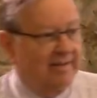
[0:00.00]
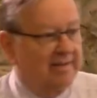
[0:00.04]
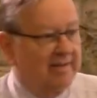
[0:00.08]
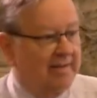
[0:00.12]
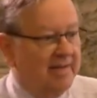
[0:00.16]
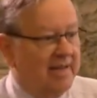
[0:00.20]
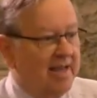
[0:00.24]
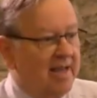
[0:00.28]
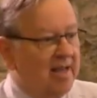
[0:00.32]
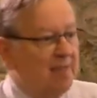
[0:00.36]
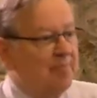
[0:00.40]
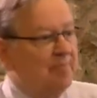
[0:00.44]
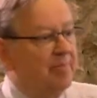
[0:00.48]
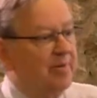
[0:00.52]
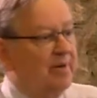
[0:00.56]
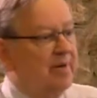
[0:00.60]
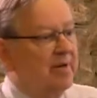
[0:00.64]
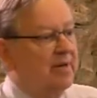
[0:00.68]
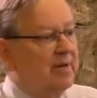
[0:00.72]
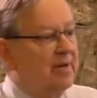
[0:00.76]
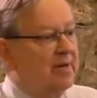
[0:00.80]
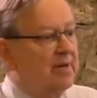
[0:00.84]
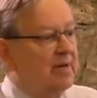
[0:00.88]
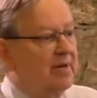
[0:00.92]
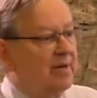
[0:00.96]
the
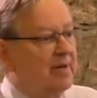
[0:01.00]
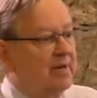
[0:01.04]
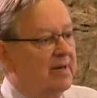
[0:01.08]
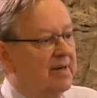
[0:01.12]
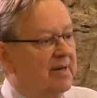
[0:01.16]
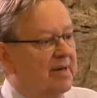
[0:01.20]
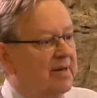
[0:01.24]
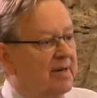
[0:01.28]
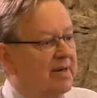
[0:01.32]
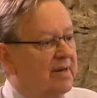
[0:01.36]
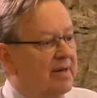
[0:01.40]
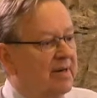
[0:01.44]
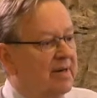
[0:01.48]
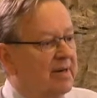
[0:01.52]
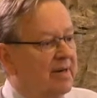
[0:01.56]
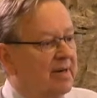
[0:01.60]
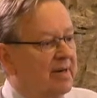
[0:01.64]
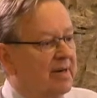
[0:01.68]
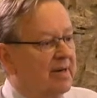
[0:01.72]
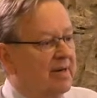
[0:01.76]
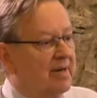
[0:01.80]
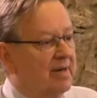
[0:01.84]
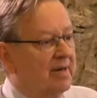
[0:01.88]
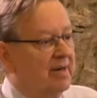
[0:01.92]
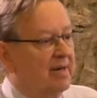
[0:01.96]
emperor
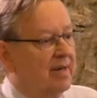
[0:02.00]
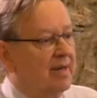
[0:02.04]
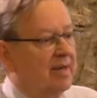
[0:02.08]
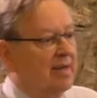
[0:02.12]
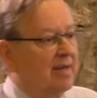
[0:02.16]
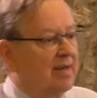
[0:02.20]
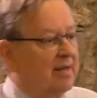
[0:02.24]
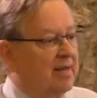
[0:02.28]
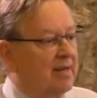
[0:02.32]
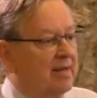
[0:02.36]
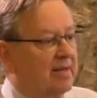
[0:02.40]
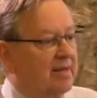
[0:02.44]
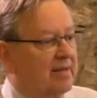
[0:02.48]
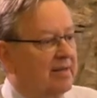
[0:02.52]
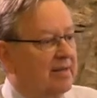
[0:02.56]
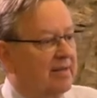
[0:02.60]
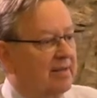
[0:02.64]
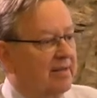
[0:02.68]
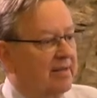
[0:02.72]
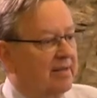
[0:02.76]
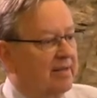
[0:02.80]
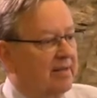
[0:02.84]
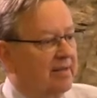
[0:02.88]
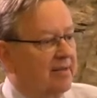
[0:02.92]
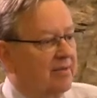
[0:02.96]
and
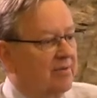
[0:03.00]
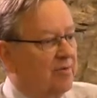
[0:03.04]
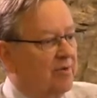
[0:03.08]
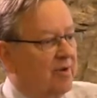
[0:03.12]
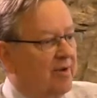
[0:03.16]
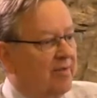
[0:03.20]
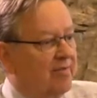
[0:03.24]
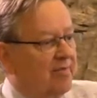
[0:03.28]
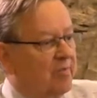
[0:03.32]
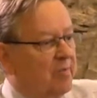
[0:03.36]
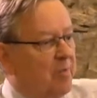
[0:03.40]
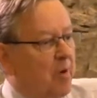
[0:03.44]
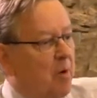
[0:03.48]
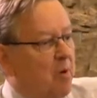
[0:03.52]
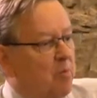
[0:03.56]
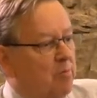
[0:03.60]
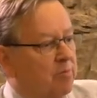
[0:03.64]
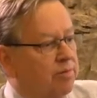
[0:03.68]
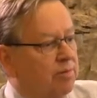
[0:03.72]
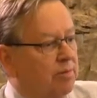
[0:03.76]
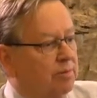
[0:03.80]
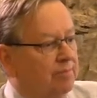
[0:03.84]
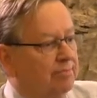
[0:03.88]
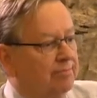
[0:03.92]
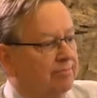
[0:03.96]
you have the
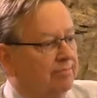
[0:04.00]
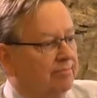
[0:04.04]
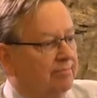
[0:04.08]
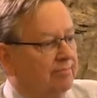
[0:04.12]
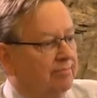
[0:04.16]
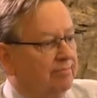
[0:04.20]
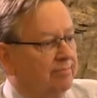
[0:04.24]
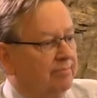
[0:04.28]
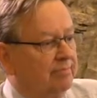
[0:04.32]
pope,